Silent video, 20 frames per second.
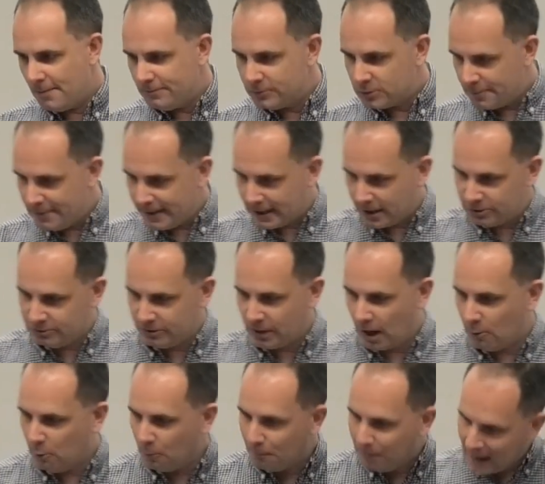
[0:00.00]
So a big country.
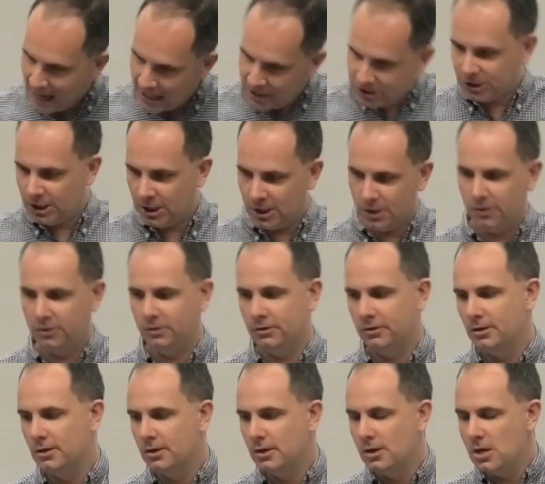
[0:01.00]
I will bless
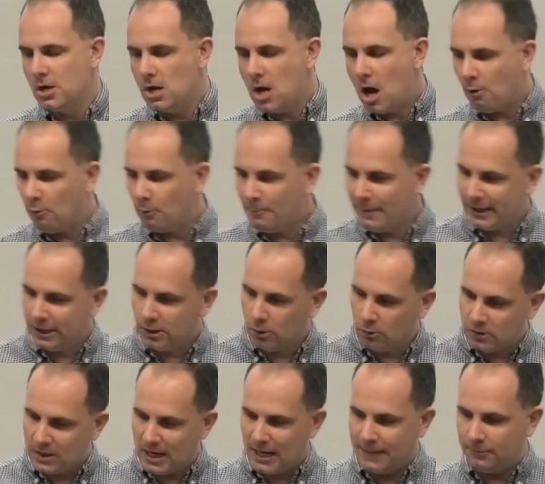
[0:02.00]
you. I will make your
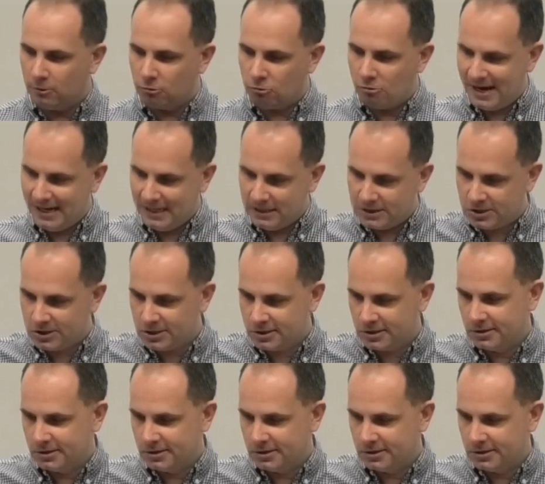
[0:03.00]
name great.